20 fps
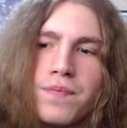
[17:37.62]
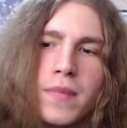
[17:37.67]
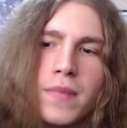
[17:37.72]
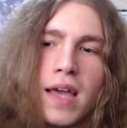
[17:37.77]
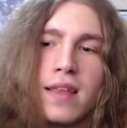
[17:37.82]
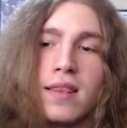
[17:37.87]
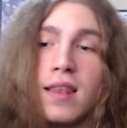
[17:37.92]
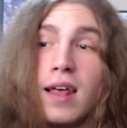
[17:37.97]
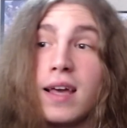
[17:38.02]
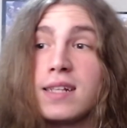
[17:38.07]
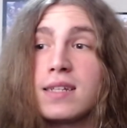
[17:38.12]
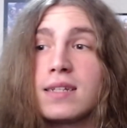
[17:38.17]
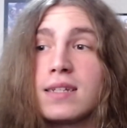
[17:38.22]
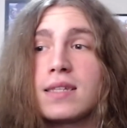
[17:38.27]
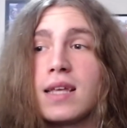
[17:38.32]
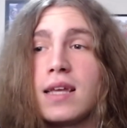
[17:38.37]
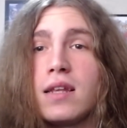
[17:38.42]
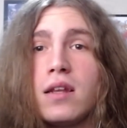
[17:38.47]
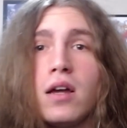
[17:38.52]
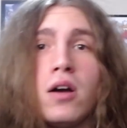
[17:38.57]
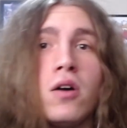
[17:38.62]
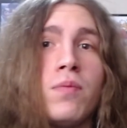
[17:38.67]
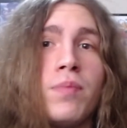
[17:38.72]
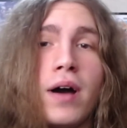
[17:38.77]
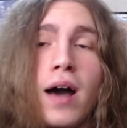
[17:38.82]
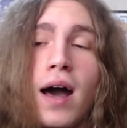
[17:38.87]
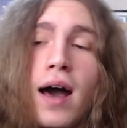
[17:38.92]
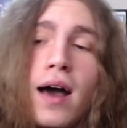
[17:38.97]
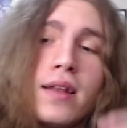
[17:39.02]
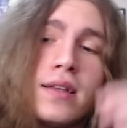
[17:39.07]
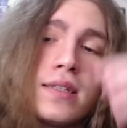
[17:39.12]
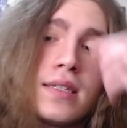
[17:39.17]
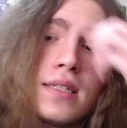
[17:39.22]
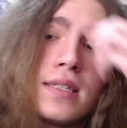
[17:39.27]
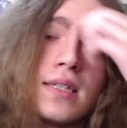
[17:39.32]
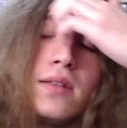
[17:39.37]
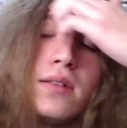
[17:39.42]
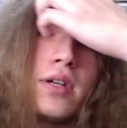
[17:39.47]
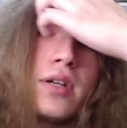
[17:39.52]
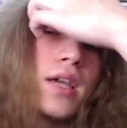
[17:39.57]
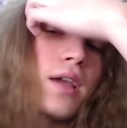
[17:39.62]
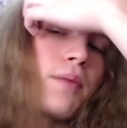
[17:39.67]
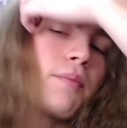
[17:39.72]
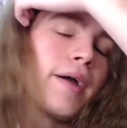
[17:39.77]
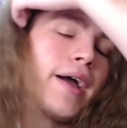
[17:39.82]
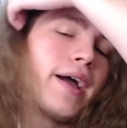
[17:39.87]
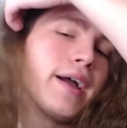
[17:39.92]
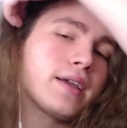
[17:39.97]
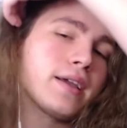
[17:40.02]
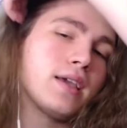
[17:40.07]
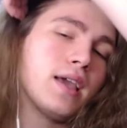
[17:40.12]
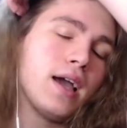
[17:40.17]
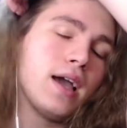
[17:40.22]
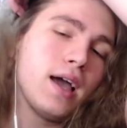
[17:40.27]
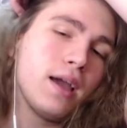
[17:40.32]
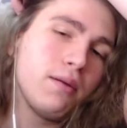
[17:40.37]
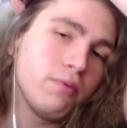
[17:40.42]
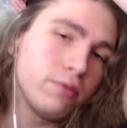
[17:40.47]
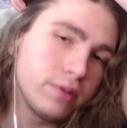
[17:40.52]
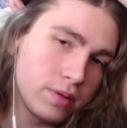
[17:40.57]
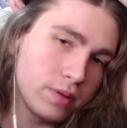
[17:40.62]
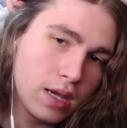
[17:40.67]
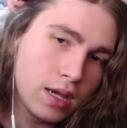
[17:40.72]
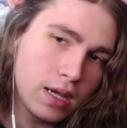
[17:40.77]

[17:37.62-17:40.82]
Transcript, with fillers: I'd like to say no, but honestly, looking back, yeah, I would...